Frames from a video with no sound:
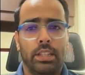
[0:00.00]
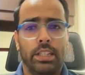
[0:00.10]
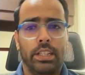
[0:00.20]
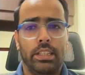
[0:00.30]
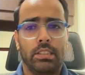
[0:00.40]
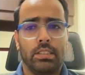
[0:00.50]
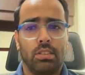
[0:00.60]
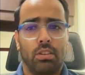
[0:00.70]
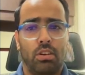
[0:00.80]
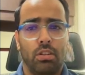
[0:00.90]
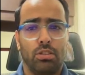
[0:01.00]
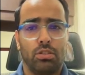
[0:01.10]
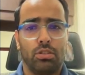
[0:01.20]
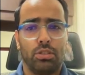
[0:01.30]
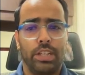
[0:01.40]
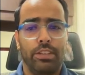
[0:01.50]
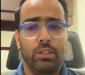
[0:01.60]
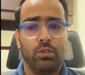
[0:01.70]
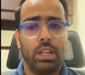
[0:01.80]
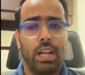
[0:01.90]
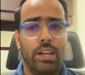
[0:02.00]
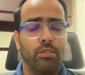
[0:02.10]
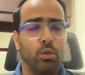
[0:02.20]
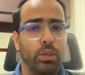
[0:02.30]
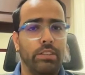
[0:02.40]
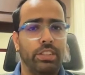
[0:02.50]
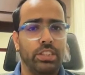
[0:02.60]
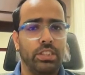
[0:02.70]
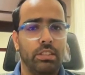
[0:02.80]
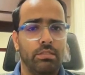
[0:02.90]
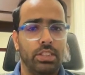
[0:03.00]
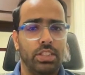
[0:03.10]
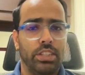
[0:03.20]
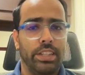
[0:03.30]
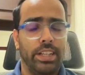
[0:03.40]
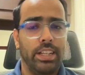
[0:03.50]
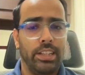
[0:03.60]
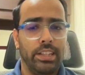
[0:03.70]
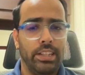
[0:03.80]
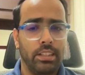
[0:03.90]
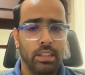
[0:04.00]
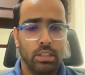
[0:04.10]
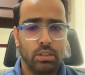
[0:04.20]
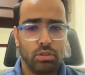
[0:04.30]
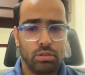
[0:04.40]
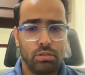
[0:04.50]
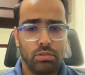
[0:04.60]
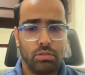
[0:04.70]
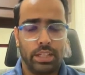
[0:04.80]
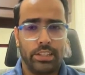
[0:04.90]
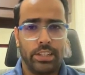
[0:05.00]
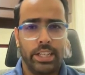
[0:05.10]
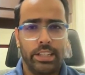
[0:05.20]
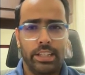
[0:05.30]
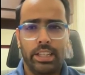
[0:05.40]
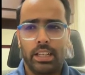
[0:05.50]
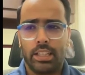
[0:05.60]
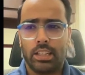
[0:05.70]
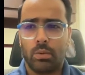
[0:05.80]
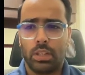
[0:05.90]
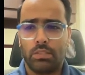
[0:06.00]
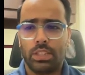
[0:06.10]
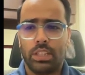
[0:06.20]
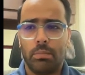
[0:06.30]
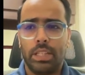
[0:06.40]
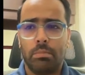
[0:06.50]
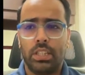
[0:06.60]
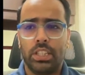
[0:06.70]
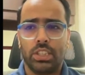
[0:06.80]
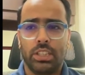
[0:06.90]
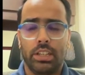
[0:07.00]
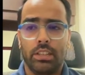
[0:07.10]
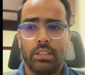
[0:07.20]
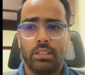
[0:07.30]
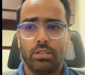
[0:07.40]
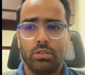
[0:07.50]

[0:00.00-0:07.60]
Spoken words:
it is also giving you the live coding feature, which I really like it. So I created like one of the dummy application here. So